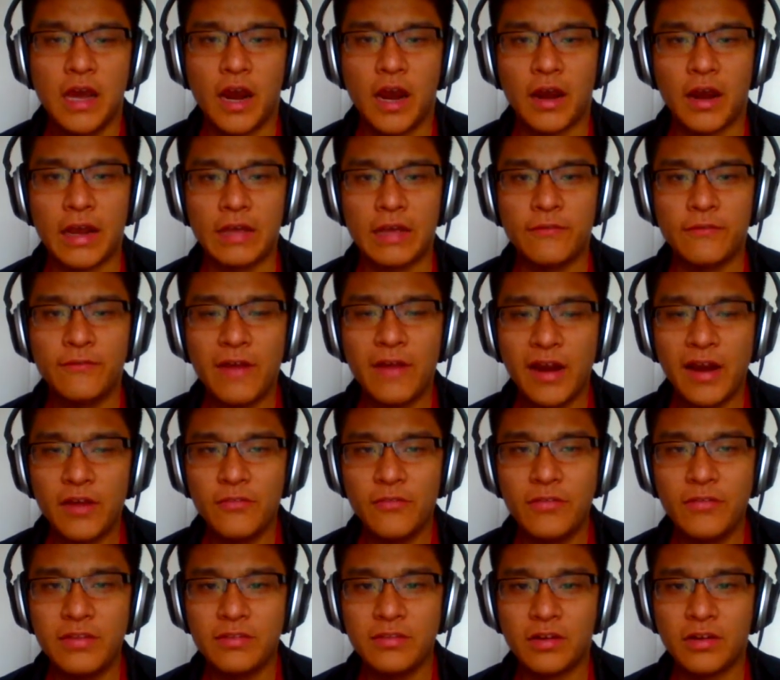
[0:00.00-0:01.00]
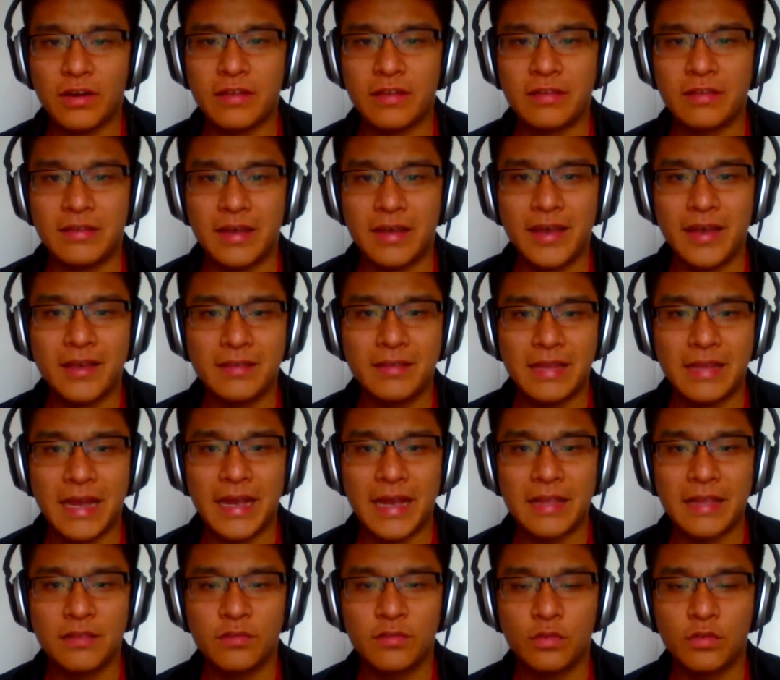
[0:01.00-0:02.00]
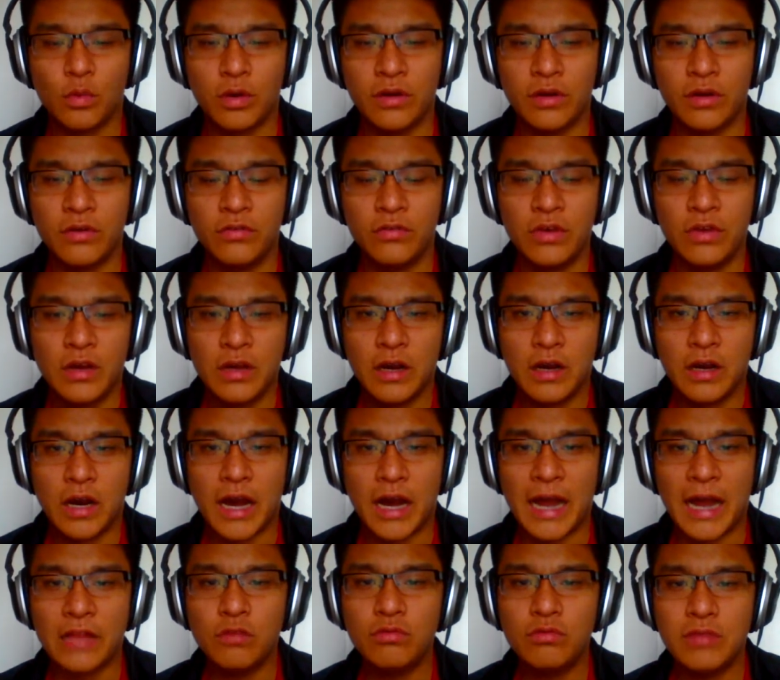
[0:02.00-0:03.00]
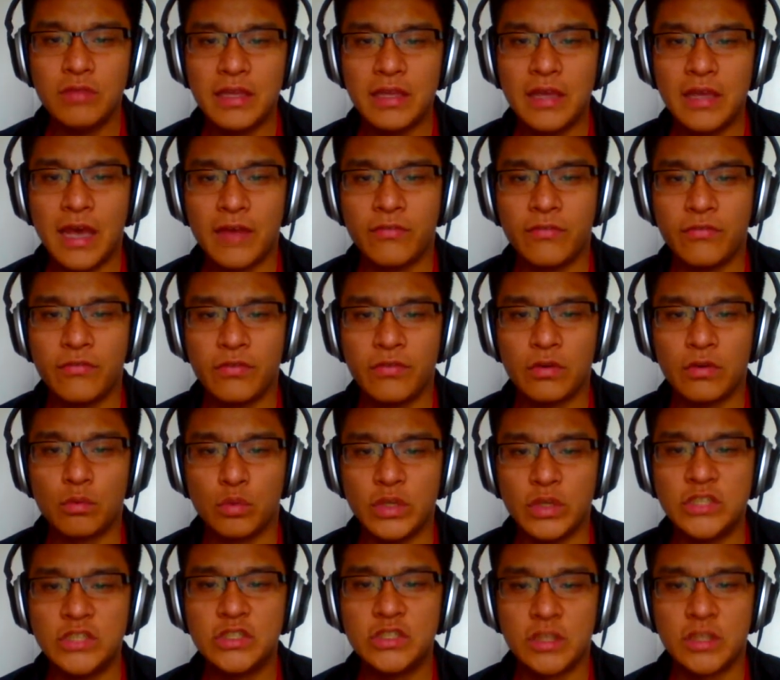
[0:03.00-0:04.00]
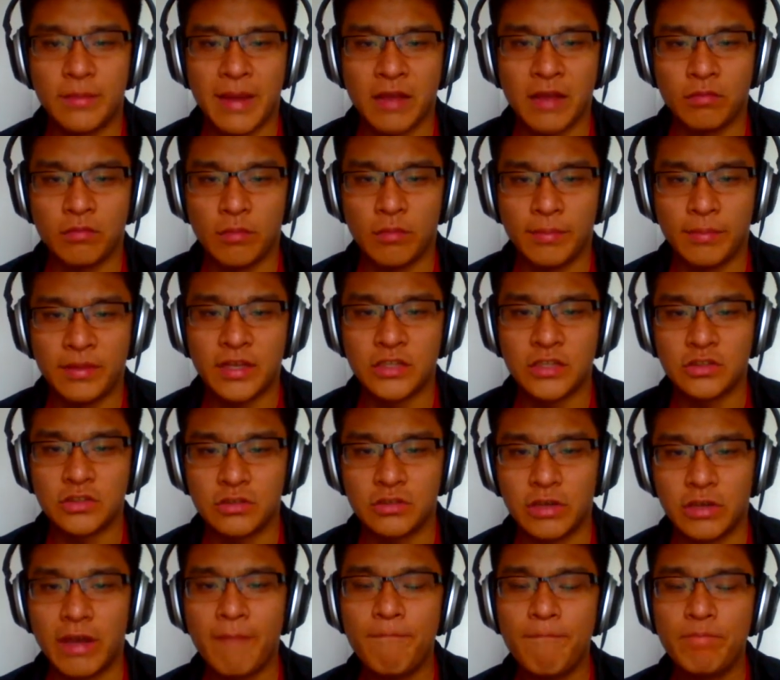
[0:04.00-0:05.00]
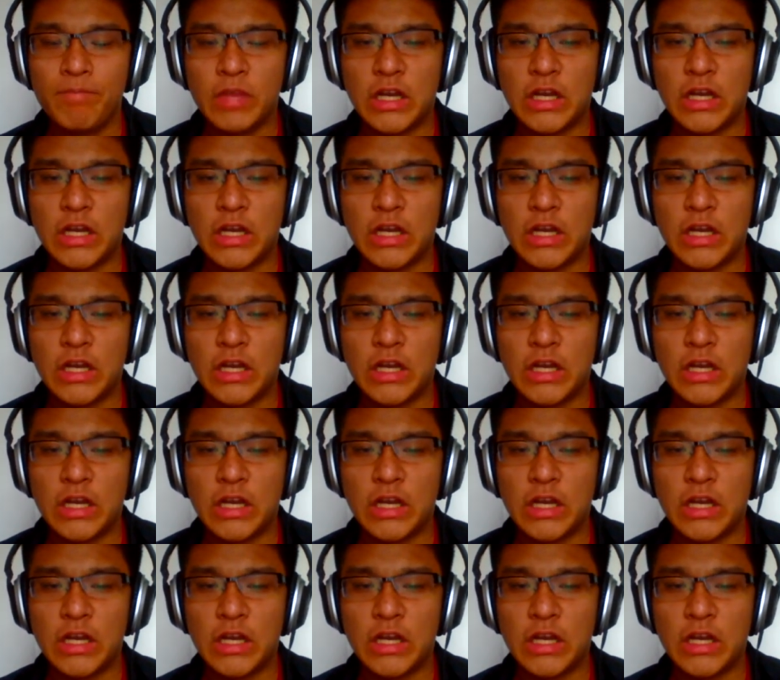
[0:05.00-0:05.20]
All right, Fire Fist are a deck that sort of, I don't think, have reached their maximum potential yet.